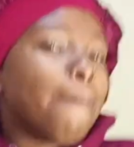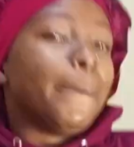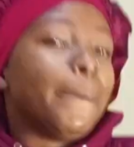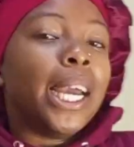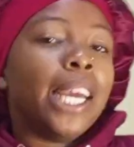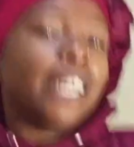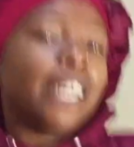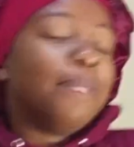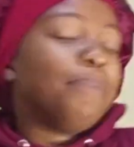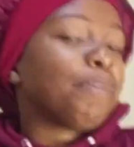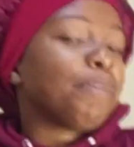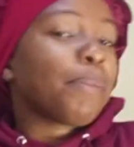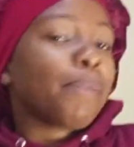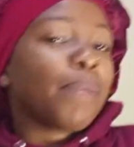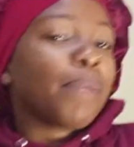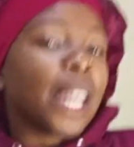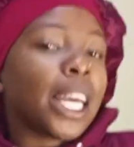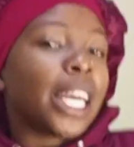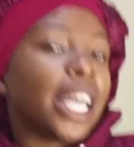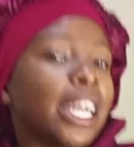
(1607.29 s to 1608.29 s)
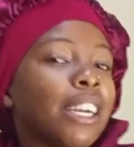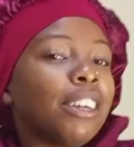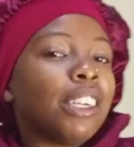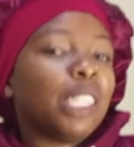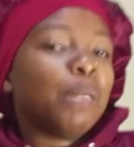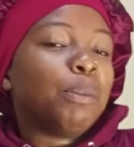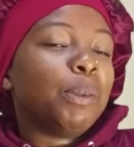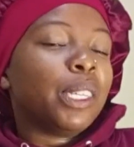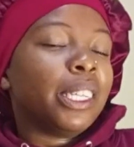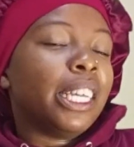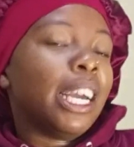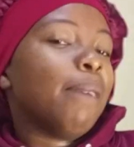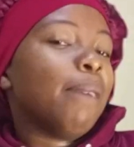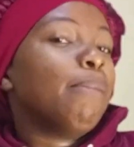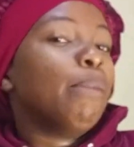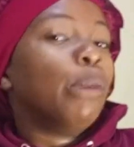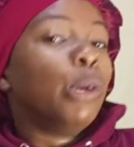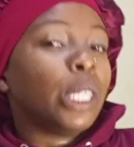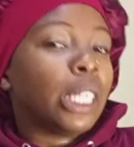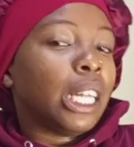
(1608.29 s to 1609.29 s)
my cake recipes there
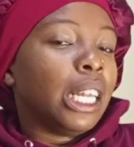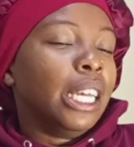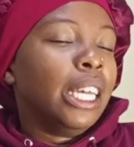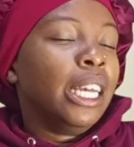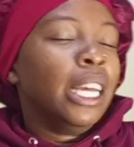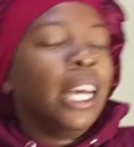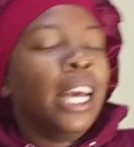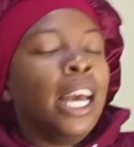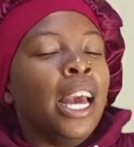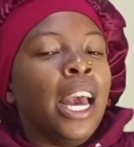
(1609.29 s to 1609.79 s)
mostly.